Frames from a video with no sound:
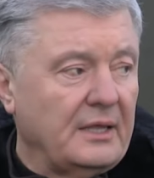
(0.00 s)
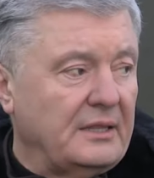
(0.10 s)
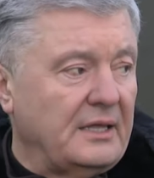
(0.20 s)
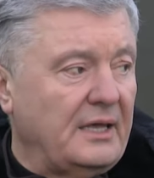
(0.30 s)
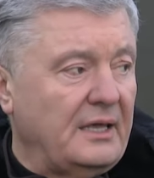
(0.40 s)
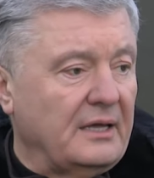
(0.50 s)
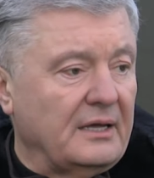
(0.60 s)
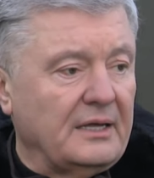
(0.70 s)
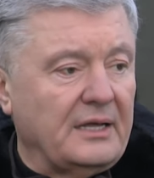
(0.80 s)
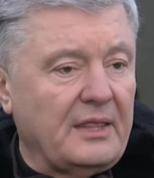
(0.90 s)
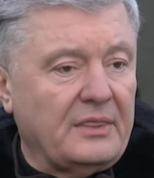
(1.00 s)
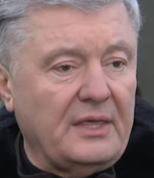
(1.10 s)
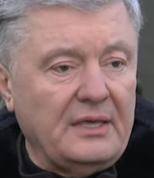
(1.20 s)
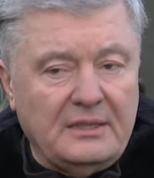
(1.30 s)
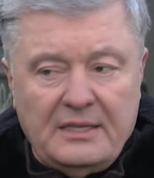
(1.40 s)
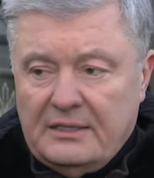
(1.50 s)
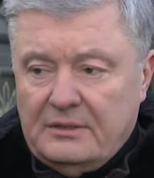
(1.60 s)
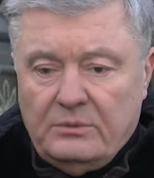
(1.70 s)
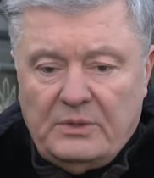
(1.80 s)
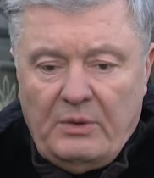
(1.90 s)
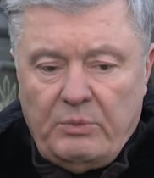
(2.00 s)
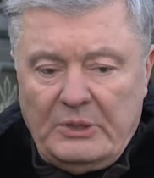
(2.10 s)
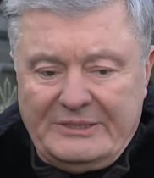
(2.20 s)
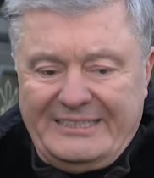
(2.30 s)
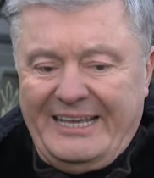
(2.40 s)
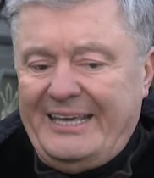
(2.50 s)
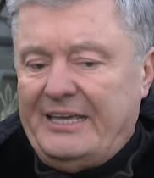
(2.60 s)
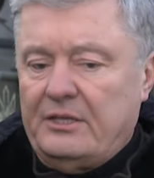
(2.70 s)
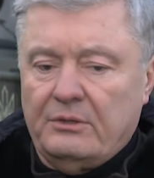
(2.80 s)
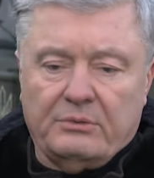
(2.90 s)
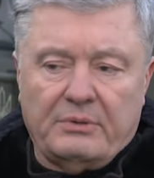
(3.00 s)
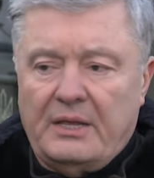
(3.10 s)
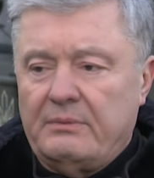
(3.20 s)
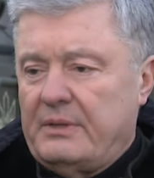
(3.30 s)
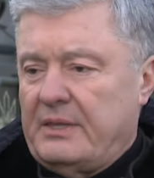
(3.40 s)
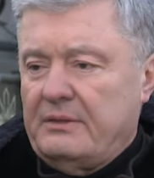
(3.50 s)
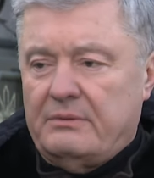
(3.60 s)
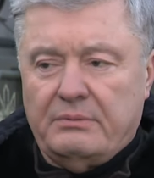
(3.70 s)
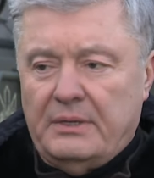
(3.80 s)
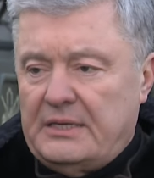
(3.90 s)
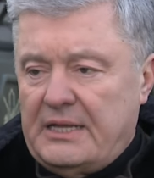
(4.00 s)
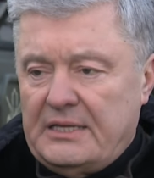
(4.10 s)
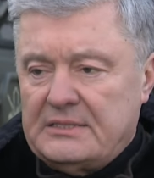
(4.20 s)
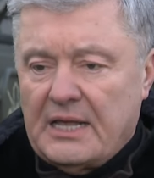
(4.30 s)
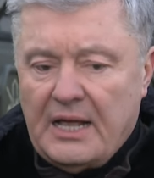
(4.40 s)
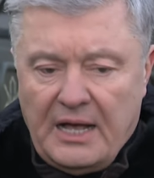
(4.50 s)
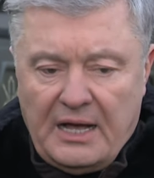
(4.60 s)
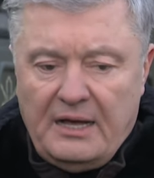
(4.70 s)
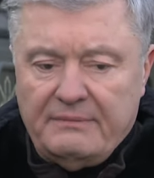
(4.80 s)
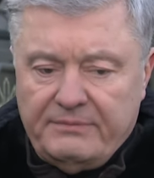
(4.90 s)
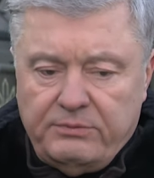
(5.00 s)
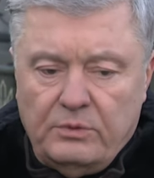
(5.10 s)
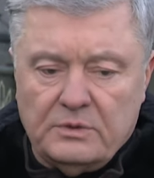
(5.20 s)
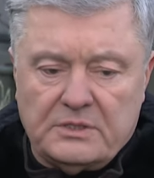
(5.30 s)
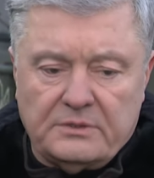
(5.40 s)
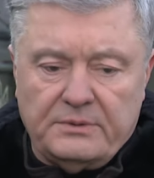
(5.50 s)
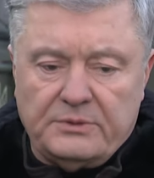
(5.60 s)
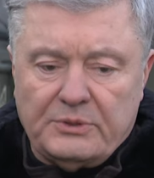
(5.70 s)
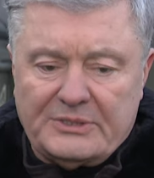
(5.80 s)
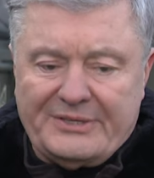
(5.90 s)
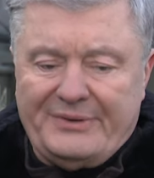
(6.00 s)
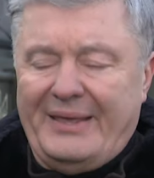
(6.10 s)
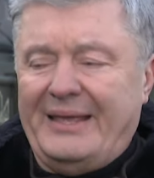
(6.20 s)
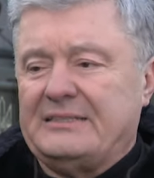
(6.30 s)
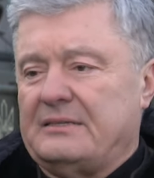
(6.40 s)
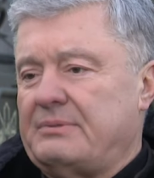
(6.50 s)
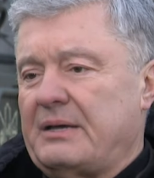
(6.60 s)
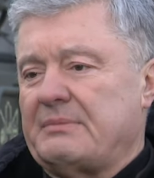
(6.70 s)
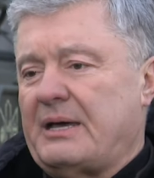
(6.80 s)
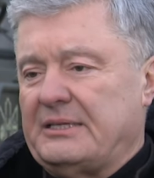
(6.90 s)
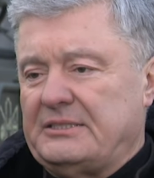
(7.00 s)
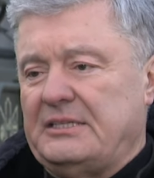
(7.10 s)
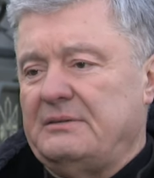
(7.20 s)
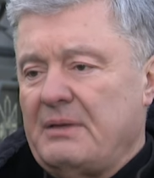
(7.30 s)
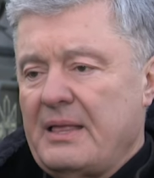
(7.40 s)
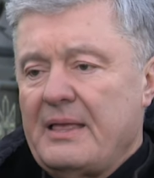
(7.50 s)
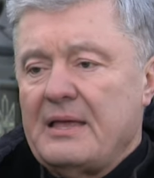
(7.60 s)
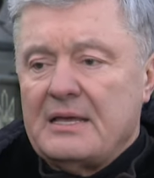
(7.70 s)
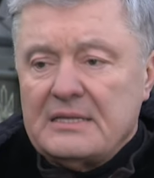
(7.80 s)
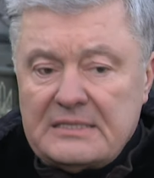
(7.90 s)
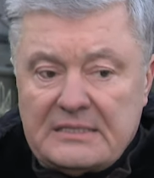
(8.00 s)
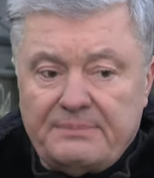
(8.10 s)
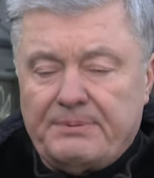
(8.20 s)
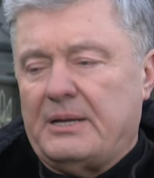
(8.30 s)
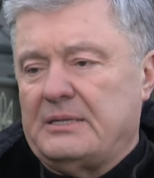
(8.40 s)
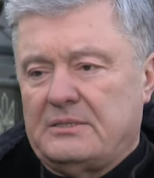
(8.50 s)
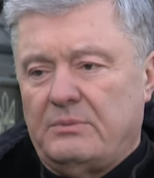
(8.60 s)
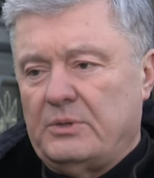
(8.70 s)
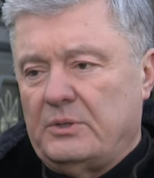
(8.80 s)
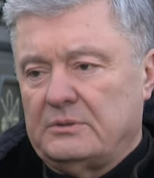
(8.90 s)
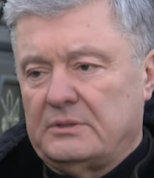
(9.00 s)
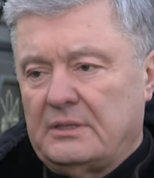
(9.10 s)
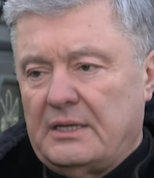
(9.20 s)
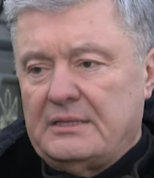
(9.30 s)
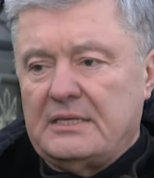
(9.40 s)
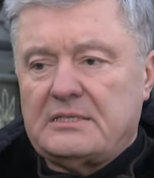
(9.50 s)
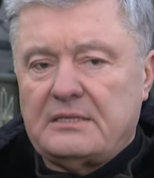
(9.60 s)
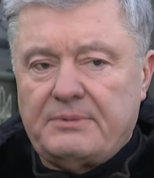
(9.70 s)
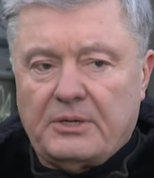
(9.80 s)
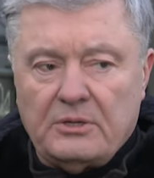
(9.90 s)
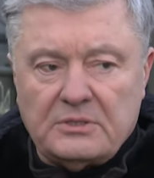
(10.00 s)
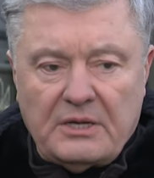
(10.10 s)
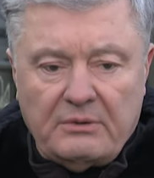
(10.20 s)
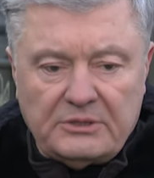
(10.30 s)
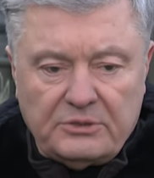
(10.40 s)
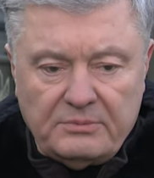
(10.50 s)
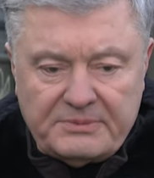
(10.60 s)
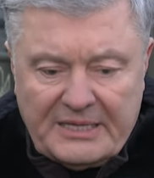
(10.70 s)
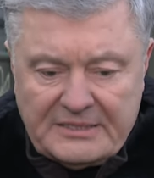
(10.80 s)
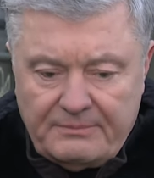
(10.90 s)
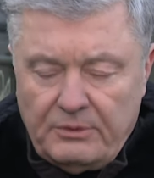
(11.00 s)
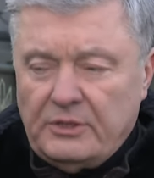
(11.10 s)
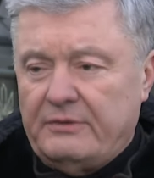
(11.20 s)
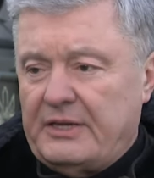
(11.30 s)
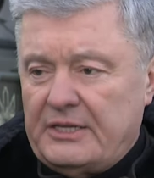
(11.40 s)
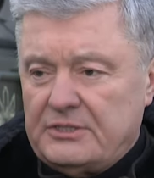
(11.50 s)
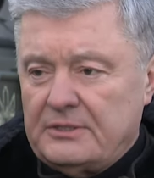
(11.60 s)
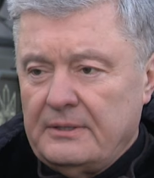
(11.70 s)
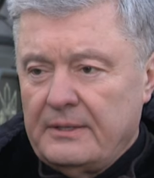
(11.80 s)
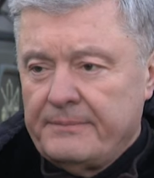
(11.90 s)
they think that they will take Ukraine within 3 days. Armed forces, which was created by my team, surprised the world. And this is because our troops has a motivation.